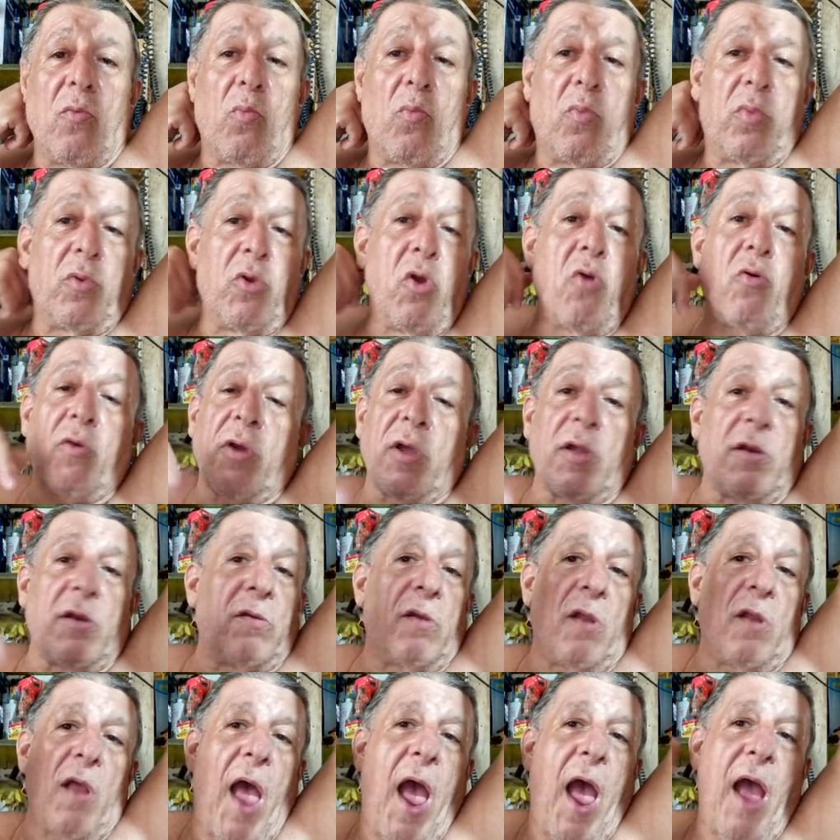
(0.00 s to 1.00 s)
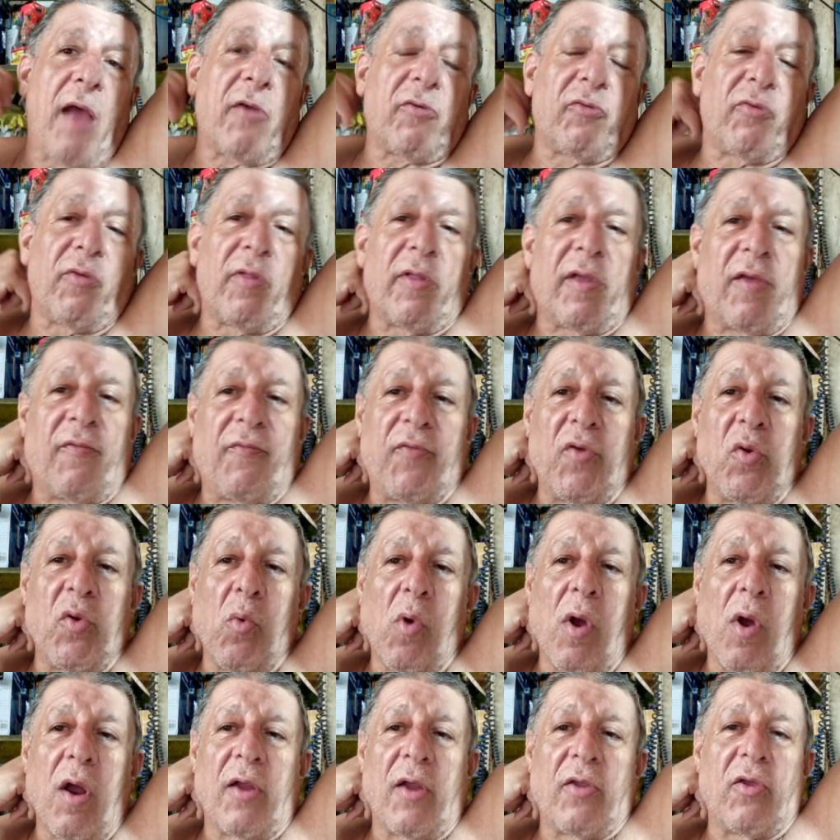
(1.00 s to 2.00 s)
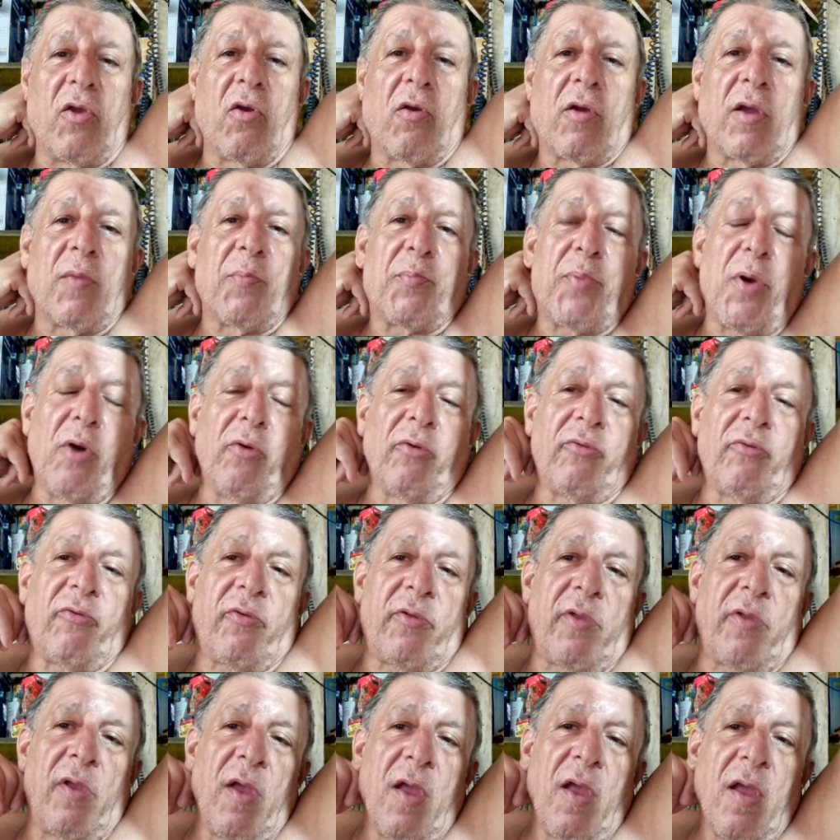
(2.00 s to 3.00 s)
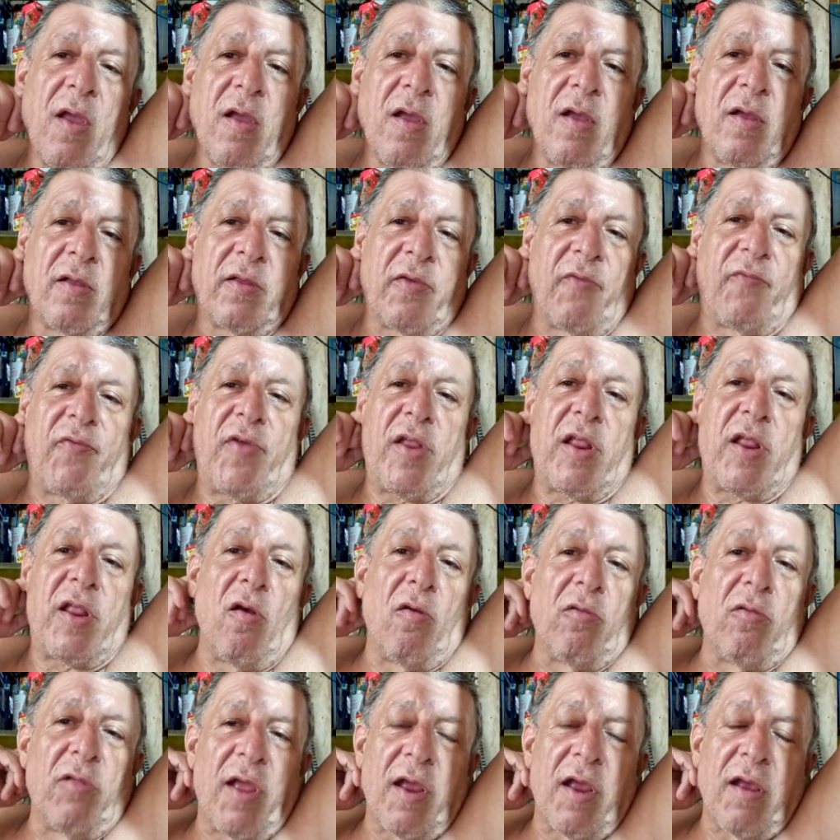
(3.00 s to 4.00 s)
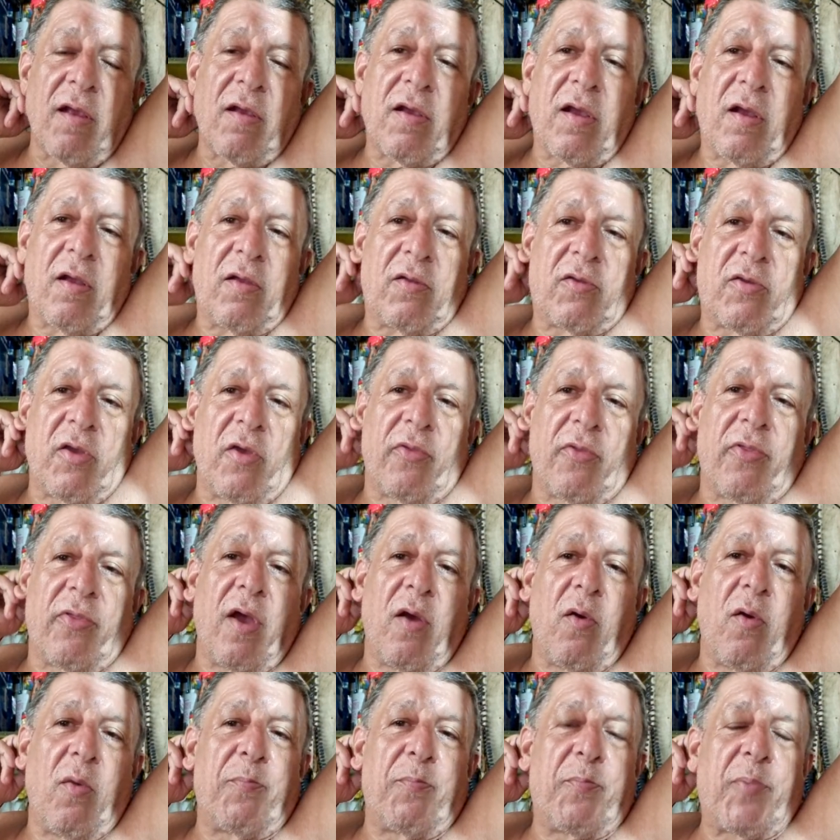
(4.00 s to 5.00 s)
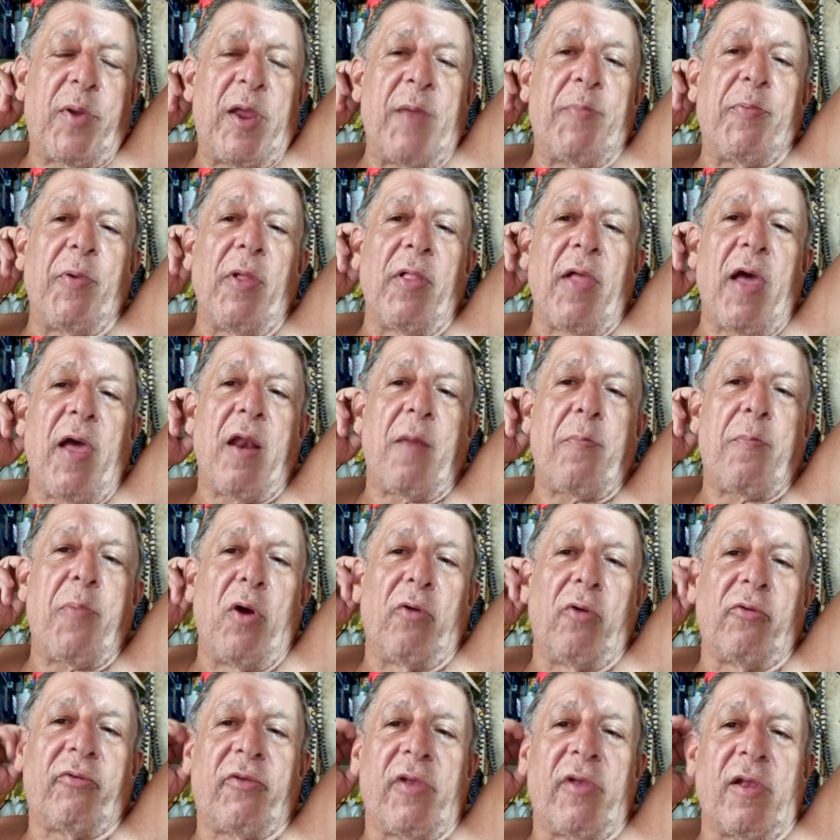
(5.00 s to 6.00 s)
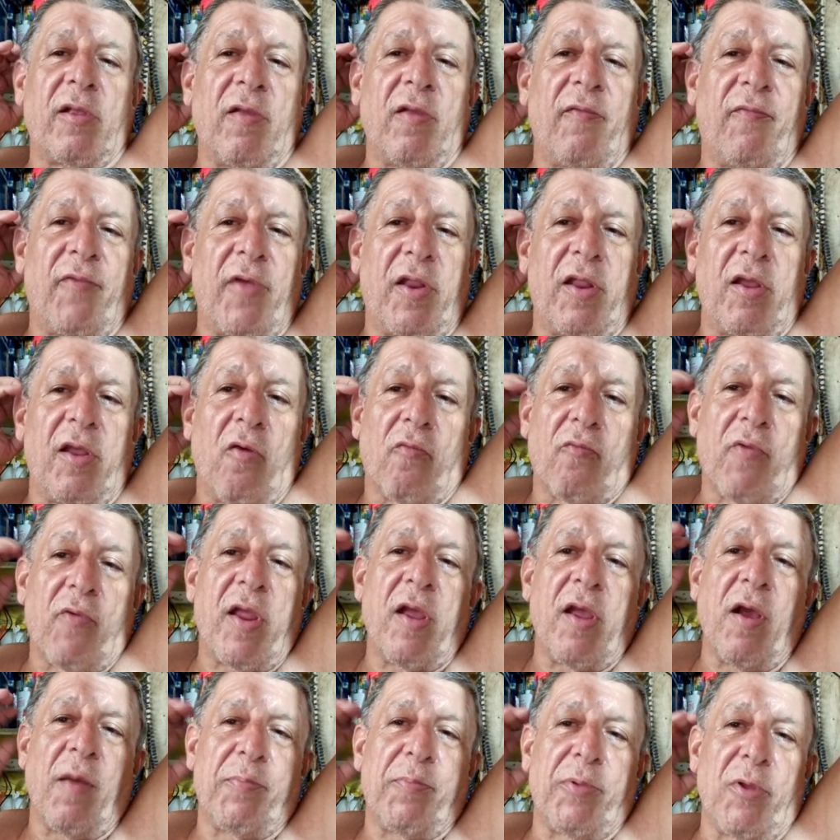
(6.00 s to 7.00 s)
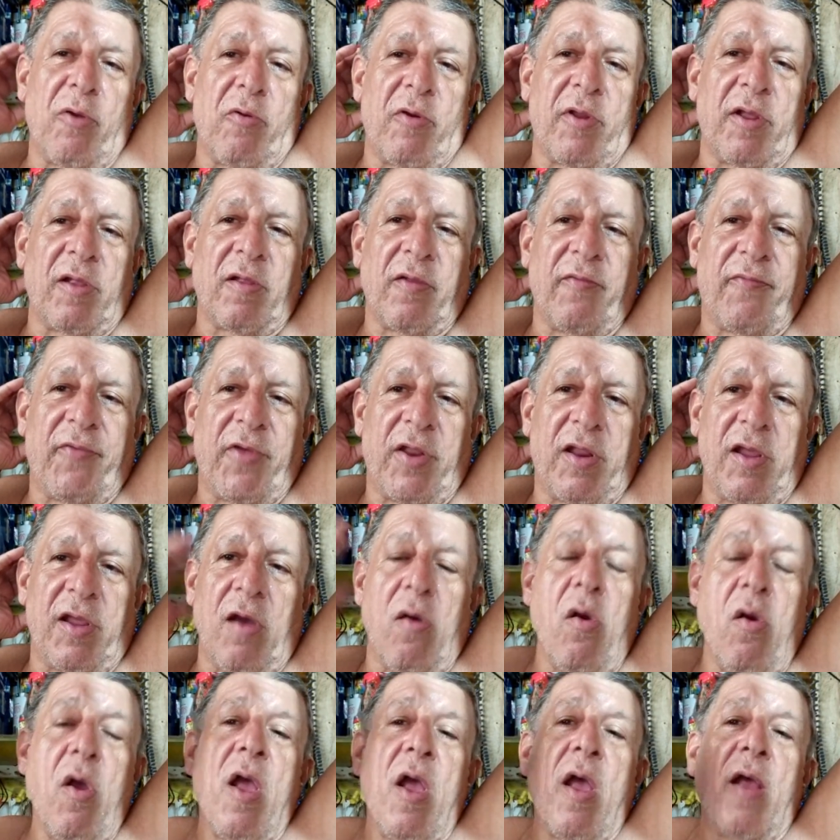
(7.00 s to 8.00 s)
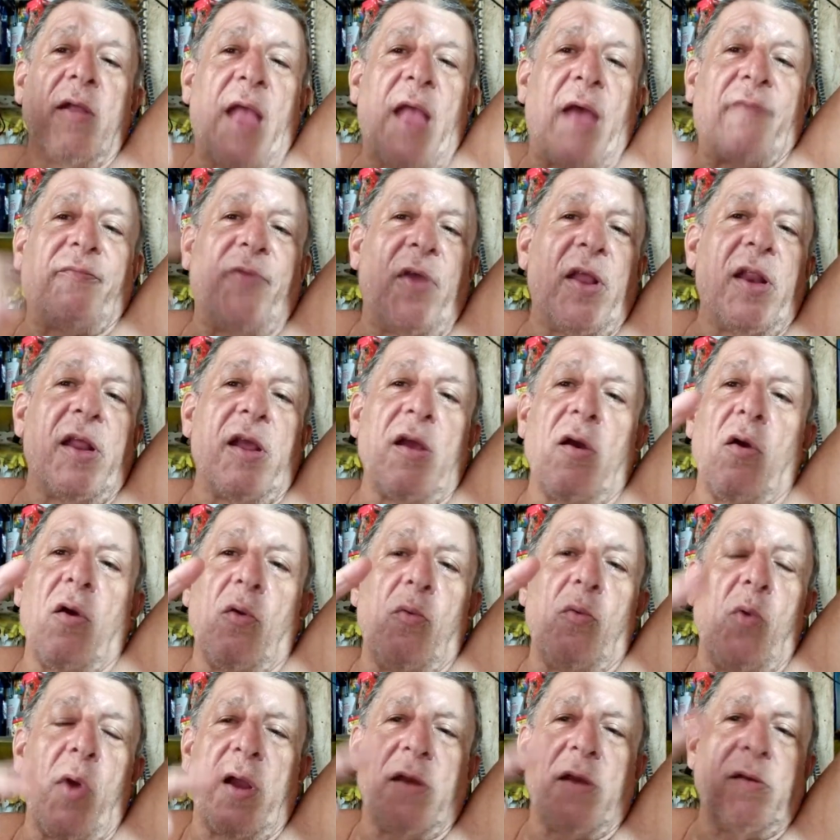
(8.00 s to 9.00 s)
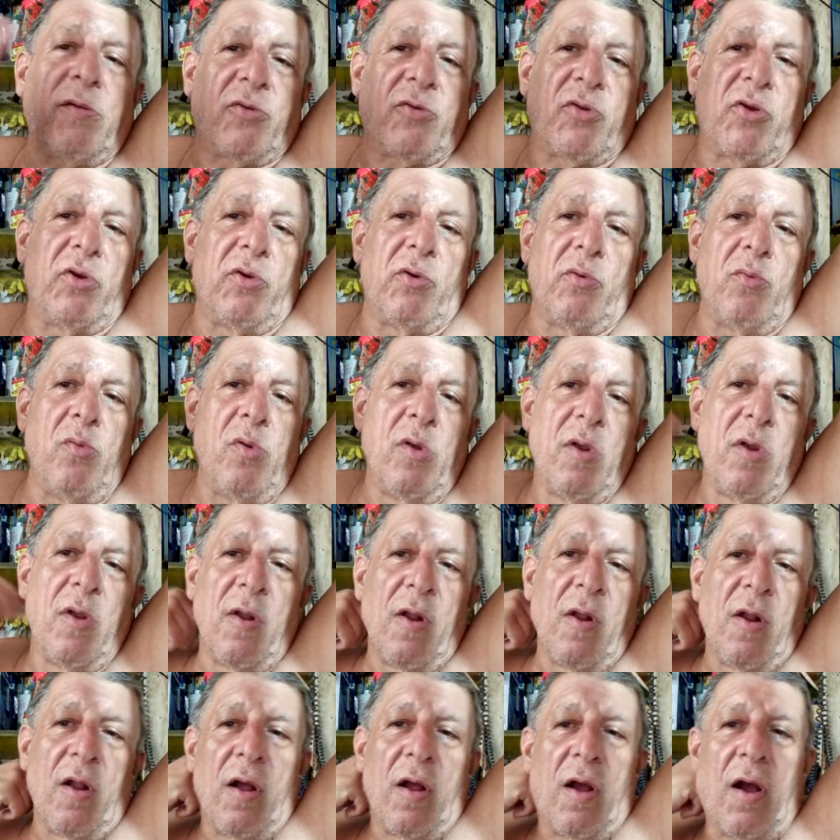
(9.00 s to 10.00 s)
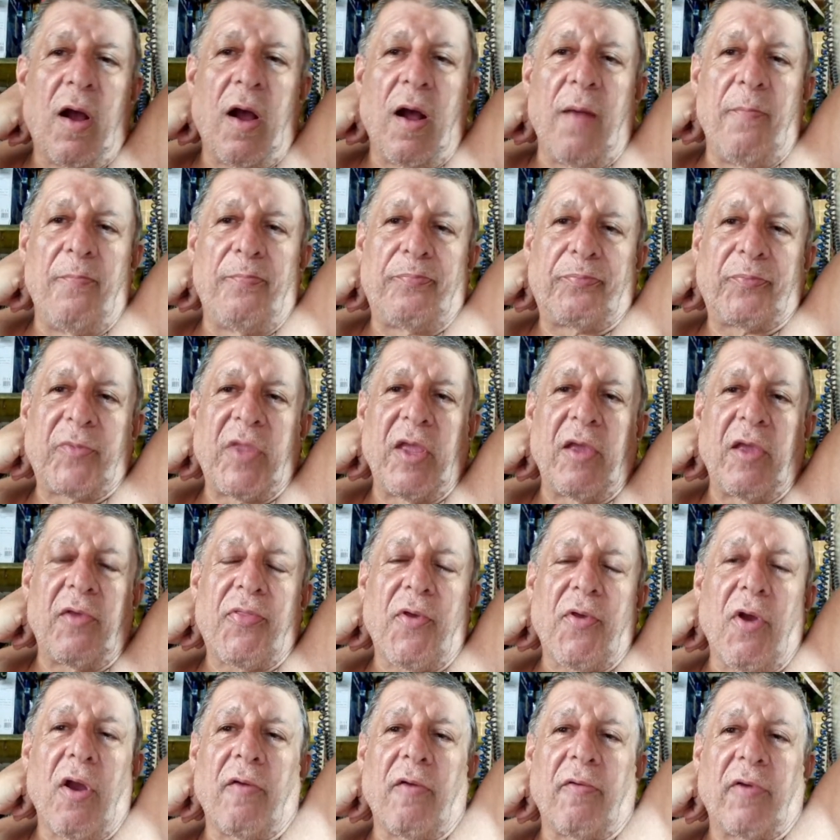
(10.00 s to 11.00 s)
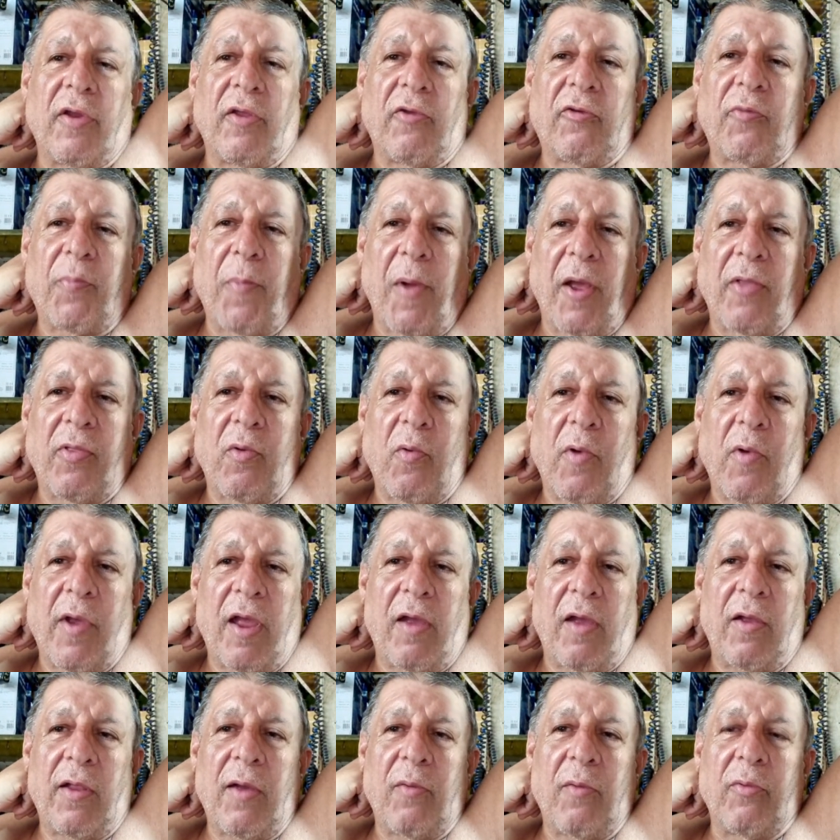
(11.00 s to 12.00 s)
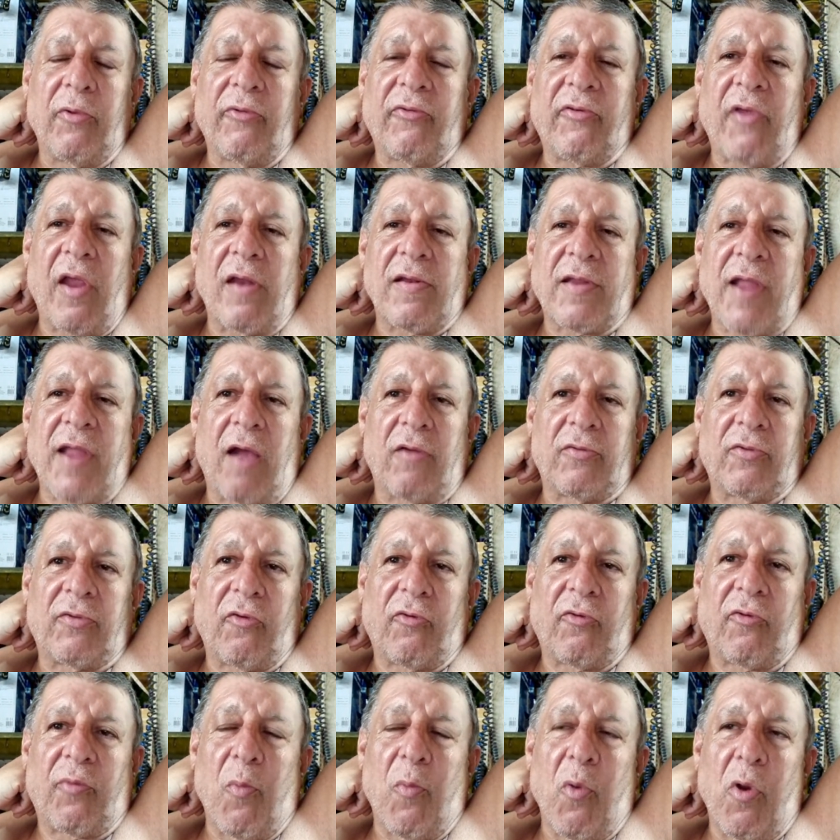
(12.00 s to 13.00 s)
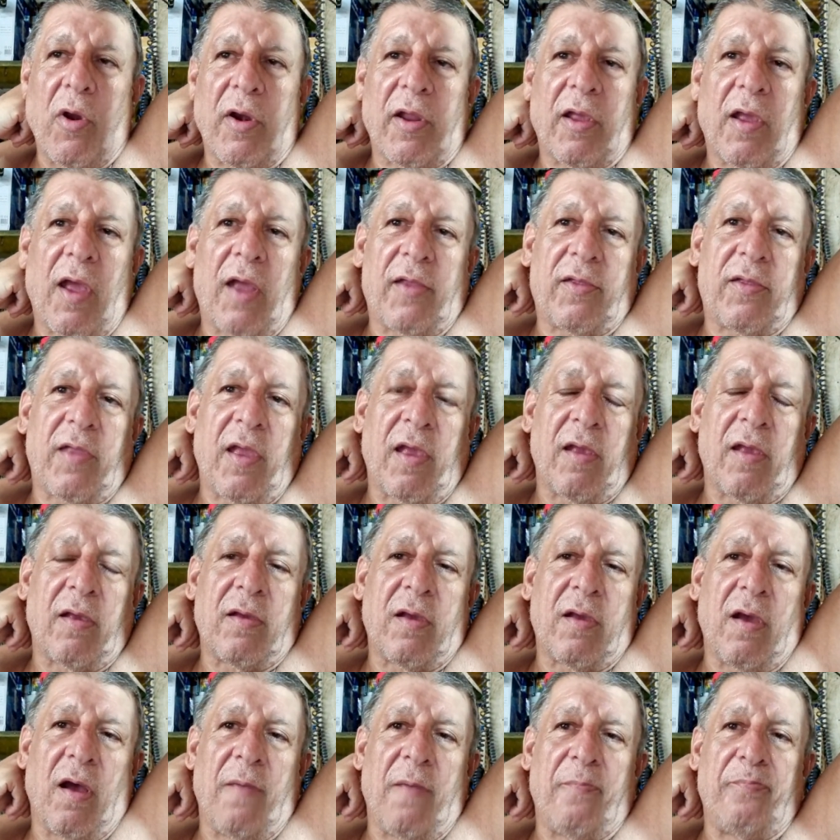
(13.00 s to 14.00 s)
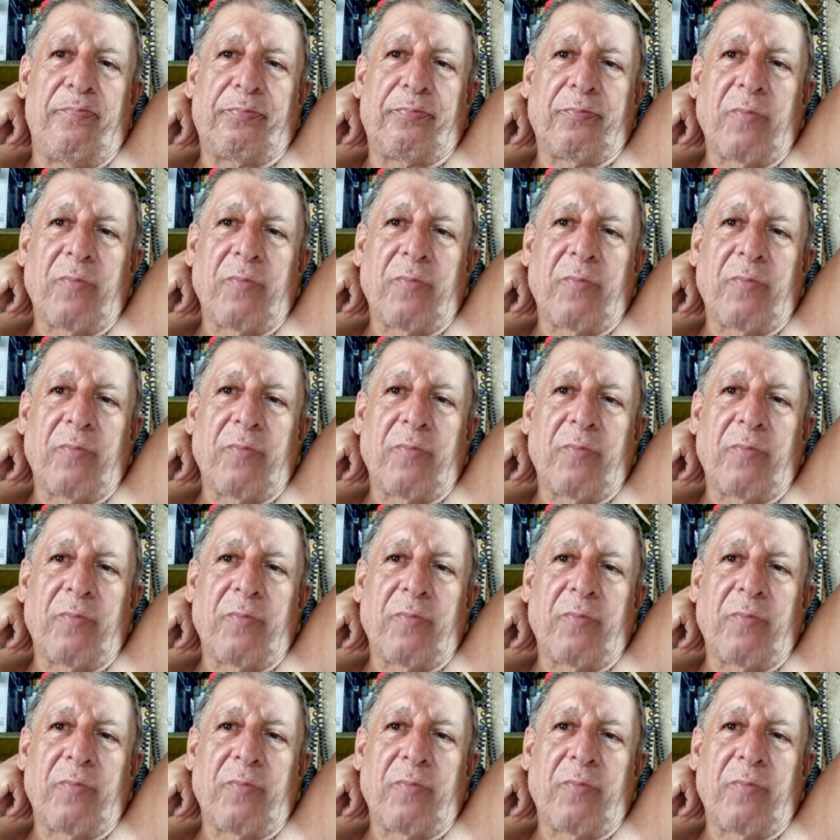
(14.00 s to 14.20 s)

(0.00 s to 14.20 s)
you can actually, if you want, you can post the video link to the people that are posting the video, re-uploading the video. That video went to the authorities, by the way. It was sent out this morning. I think by